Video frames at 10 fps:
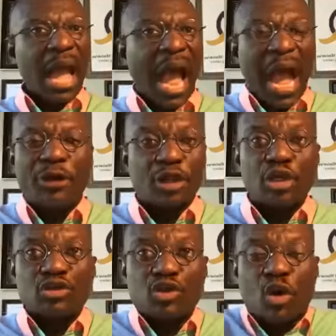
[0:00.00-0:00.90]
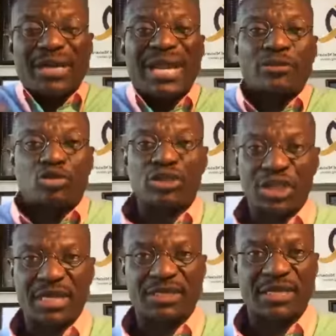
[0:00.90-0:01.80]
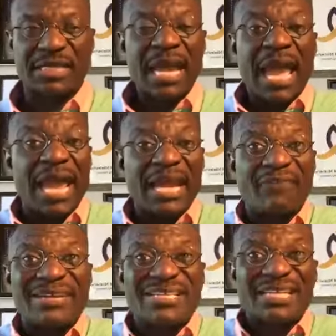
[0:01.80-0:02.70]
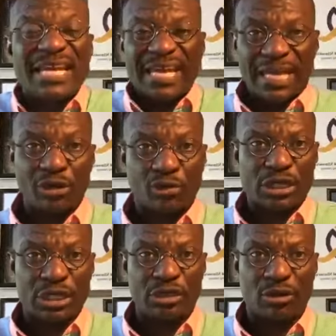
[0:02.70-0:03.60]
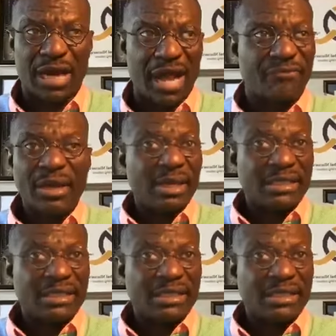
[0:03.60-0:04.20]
How do you connect to Jesus and never see increase in your life?